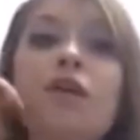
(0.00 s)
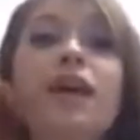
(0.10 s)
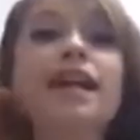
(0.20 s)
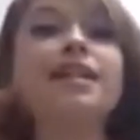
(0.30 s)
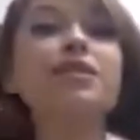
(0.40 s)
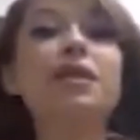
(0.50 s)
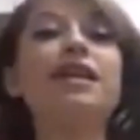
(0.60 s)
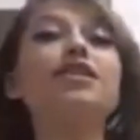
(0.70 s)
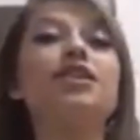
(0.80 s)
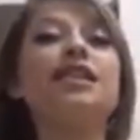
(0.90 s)
Okay, so
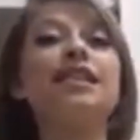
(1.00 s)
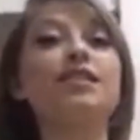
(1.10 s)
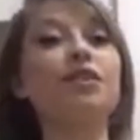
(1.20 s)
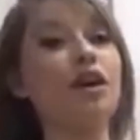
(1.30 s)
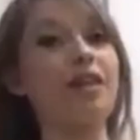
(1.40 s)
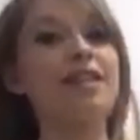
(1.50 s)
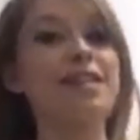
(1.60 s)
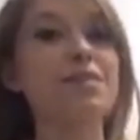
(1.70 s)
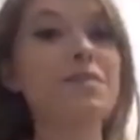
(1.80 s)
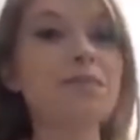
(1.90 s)
here's the deal,
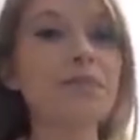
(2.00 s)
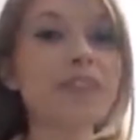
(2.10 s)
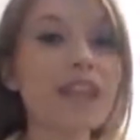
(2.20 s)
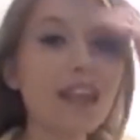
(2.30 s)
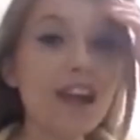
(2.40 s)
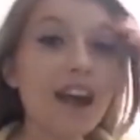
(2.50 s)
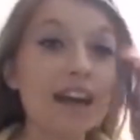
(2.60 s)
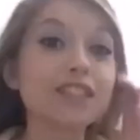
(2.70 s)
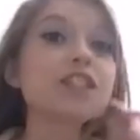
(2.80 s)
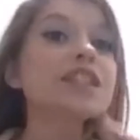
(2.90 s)
guys.
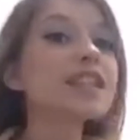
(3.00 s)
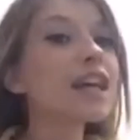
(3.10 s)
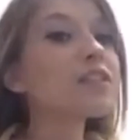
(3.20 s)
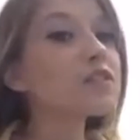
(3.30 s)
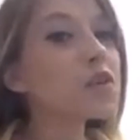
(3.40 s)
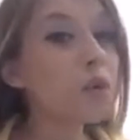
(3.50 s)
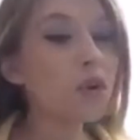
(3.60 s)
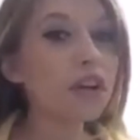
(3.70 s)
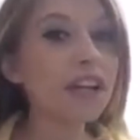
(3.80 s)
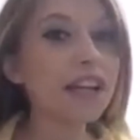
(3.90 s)
I just got done
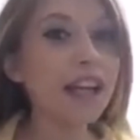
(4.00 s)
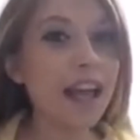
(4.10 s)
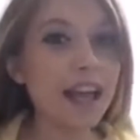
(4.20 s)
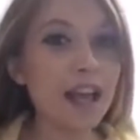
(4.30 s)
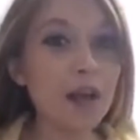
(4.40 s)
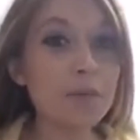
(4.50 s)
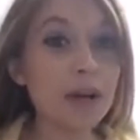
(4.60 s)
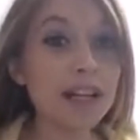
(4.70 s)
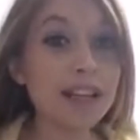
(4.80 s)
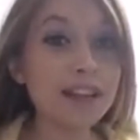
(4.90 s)
recording a
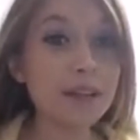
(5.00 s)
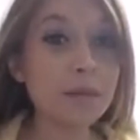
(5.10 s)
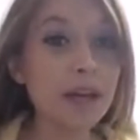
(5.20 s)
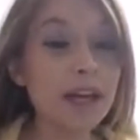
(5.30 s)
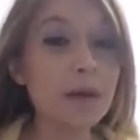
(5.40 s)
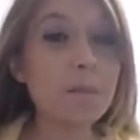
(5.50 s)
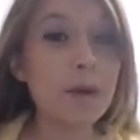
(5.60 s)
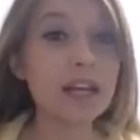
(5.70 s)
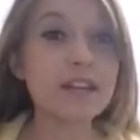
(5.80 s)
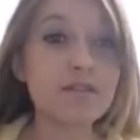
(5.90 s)
buddy clip and
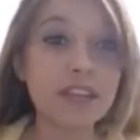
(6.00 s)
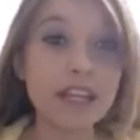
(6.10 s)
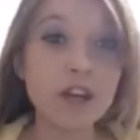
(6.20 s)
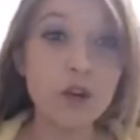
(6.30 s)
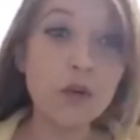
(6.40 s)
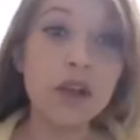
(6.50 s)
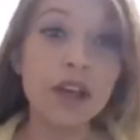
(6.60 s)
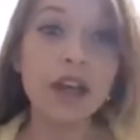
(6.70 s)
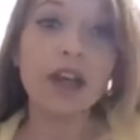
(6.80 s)
buddy video